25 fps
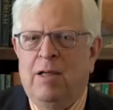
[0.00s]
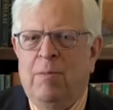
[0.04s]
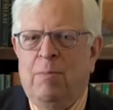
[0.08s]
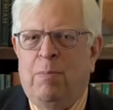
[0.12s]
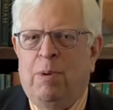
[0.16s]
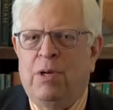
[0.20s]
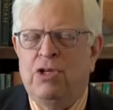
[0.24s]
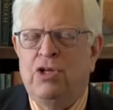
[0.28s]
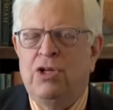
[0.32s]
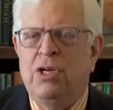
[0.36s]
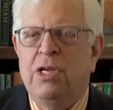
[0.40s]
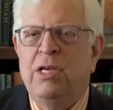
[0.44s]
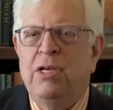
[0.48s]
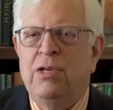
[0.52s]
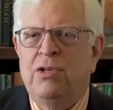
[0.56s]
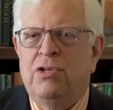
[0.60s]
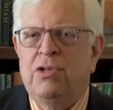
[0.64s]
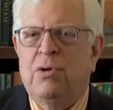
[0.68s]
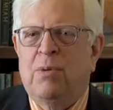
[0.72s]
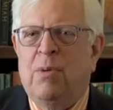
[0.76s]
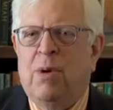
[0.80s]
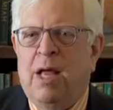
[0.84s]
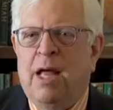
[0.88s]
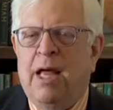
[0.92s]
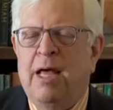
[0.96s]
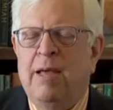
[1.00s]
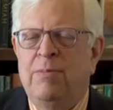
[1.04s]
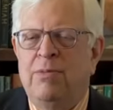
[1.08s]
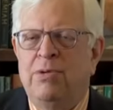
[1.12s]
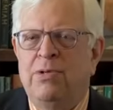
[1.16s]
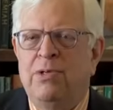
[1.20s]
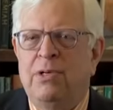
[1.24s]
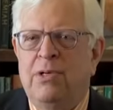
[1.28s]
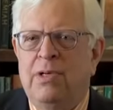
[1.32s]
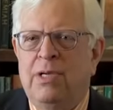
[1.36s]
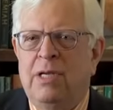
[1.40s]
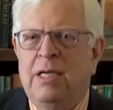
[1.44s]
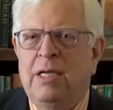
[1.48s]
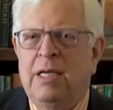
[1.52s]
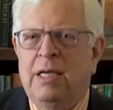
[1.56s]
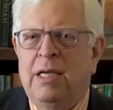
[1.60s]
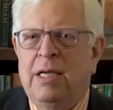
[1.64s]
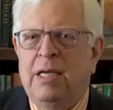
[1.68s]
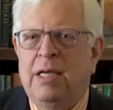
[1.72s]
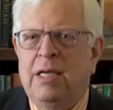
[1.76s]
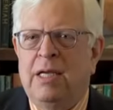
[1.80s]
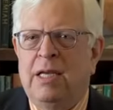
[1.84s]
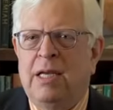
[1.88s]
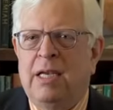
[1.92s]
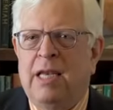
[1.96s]
But she describes
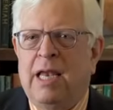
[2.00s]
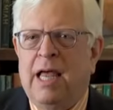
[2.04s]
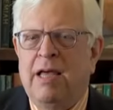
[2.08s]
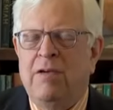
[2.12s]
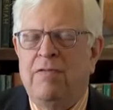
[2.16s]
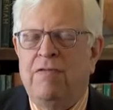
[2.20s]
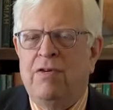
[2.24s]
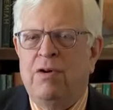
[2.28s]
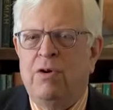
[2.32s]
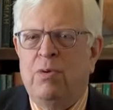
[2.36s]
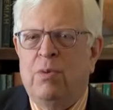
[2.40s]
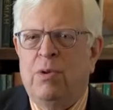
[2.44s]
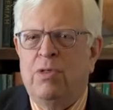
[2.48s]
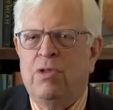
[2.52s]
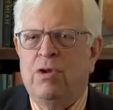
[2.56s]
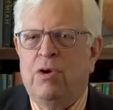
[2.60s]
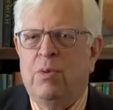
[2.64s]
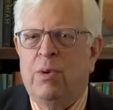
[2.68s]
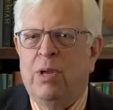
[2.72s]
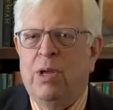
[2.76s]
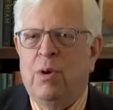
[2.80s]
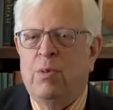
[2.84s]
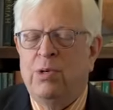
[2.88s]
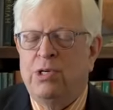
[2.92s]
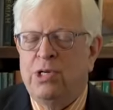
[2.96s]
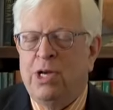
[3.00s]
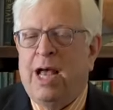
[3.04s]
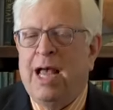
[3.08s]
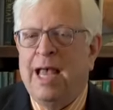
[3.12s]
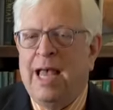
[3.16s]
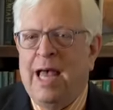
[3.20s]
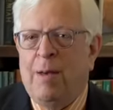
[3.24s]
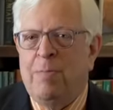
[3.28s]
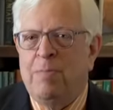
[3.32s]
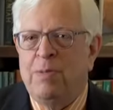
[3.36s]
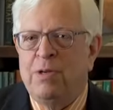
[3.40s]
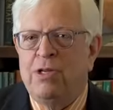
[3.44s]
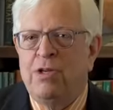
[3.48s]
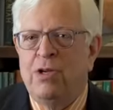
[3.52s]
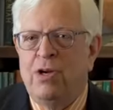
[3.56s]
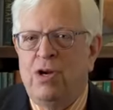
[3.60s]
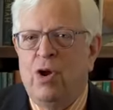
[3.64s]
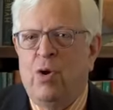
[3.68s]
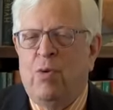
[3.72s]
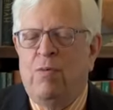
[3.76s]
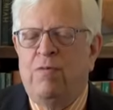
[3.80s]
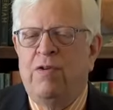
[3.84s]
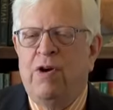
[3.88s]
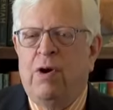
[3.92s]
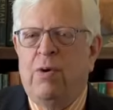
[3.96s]
life in North Korea, which I happen to
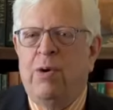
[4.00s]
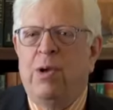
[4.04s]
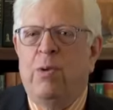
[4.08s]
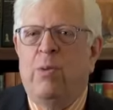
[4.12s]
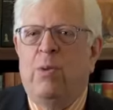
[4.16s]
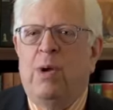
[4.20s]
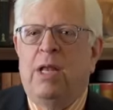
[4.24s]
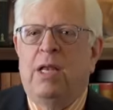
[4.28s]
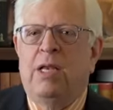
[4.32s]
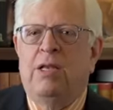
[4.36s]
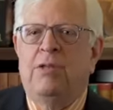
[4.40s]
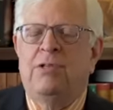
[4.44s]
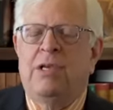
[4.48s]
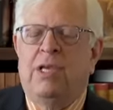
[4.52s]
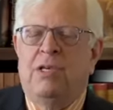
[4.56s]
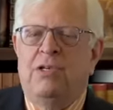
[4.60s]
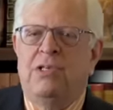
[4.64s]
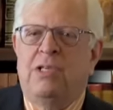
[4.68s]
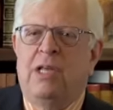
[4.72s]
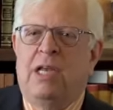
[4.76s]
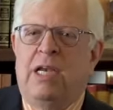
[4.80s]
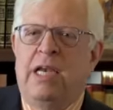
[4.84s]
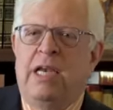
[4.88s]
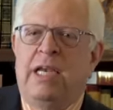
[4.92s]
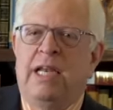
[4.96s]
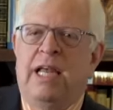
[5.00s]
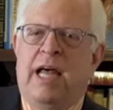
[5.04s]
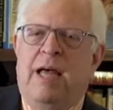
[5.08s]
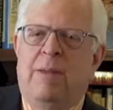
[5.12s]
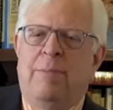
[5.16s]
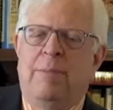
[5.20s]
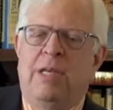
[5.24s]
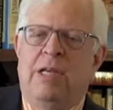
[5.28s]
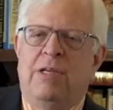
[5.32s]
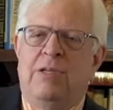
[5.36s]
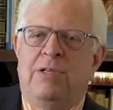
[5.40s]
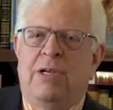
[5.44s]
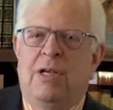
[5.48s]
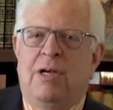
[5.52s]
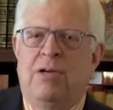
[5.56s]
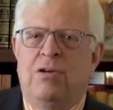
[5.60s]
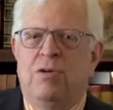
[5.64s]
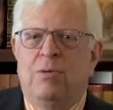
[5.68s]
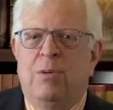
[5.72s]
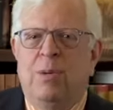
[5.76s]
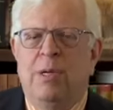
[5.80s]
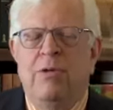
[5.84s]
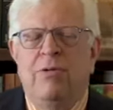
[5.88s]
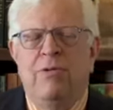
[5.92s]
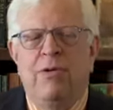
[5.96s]
know very well because I studied communist
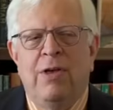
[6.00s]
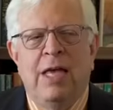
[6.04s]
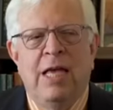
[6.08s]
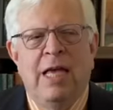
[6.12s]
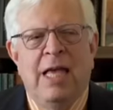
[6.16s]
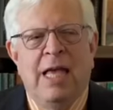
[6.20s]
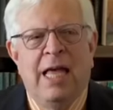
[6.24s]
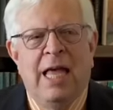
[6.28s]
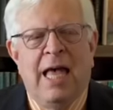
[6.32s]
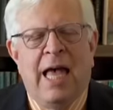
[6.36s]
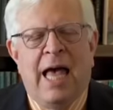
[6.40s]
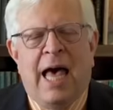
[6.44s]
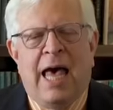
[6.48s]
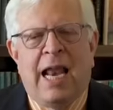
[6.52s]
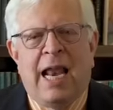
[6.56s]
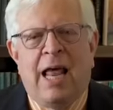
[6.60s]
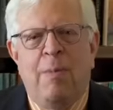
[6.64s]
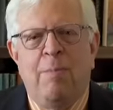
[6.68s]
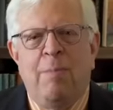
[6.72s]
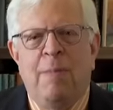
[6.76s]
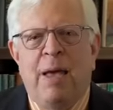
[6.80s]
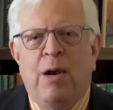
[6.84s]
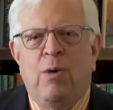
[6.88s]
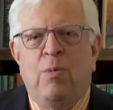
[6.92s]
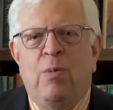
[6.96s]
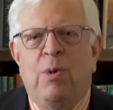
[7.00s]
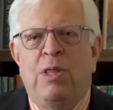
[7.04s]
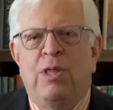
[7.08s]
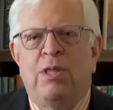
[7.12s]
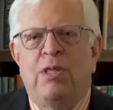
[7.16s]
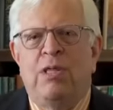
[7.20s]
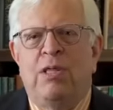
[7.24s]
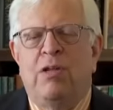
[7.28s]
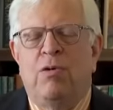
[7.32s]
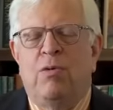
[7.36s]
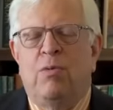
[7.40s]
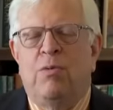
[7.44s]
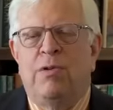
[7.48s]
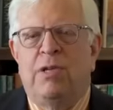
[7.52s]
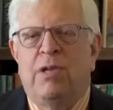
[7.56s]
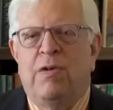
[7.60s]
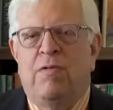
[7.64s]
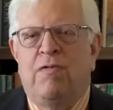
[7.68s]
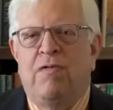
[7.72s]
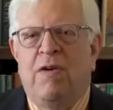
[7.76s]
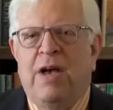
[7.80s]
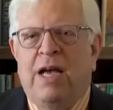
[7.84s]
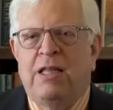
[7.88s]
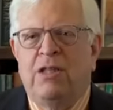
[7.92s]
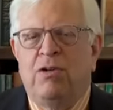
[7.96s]
countries and I met with the
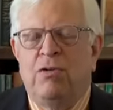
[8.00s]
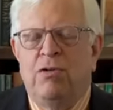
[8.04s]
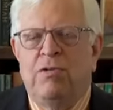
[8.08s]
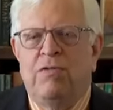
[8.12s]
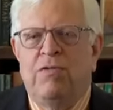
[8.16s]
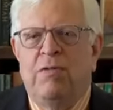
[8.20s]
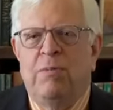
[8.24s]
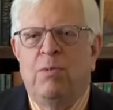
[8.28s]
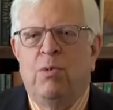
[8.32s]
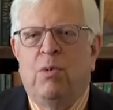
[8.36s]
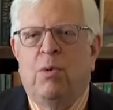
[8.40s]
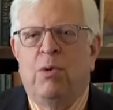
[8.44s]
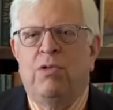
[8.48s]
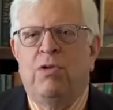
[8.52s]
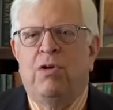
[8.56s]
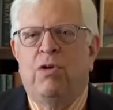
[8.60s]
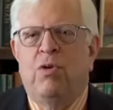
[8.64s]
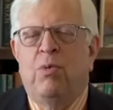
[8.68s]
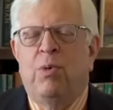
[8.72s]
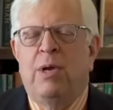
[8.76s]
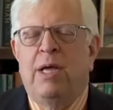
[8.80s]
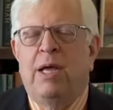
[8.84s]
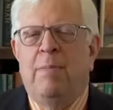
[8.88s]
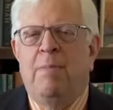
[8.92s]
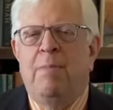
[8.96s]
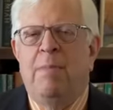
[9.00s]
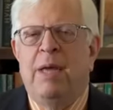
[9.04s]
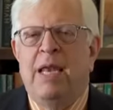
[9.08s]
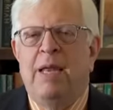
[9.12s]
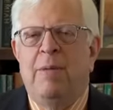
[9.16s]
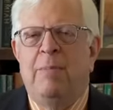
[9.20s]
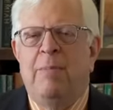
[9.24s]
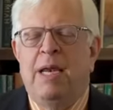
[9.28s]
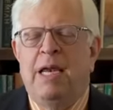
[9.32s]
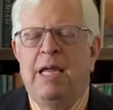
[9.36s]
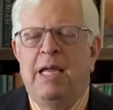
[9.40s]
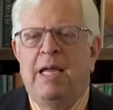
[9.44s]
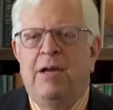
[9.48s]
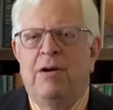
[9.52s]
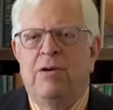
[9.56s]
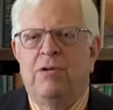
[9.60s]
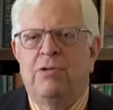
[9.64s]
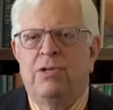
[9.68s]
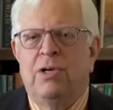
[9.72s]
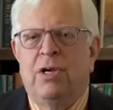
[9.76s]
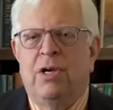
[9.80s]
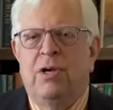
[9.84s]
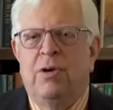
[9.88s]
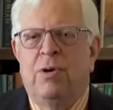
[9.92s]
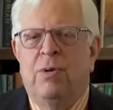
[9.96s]
defectors from North Korea many, many years
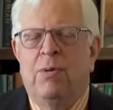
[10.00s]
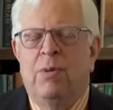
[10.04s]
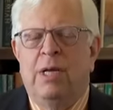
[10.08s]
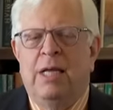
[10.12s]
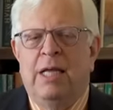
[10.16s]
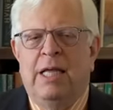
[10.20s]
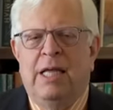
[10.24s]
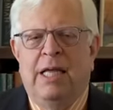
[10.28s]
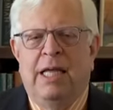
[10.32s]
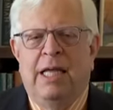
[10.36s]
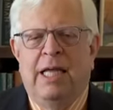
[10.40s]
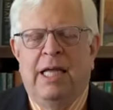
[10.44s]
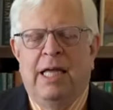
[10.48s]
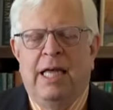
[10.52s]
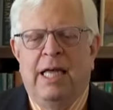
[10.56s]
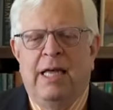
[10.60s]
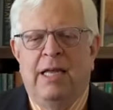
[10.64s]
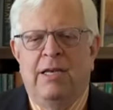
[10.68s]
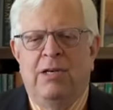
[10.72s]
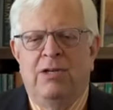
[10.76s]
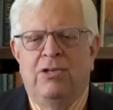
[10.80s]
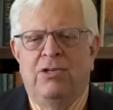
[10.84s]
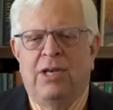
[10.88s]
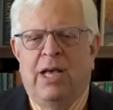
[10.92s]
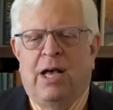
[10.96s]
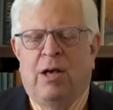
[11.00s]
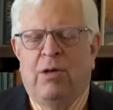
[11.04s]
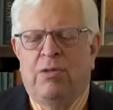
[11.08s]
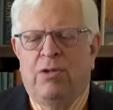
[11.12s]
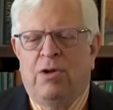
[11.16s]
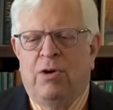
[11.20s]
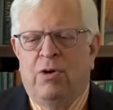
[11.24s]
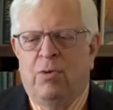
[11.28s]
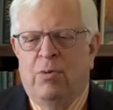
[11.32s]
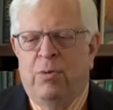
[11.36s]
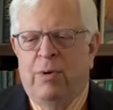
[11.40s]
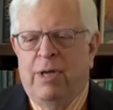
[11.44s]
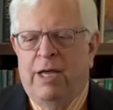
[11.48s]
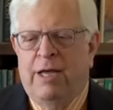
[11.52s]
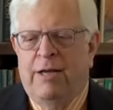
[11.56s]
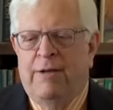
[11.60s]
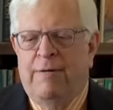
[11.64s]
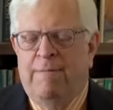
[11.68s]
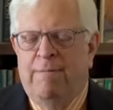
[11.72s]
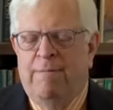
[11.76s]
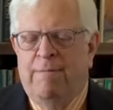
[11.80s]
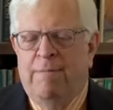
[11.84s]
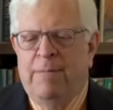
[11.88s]
ago in South Korea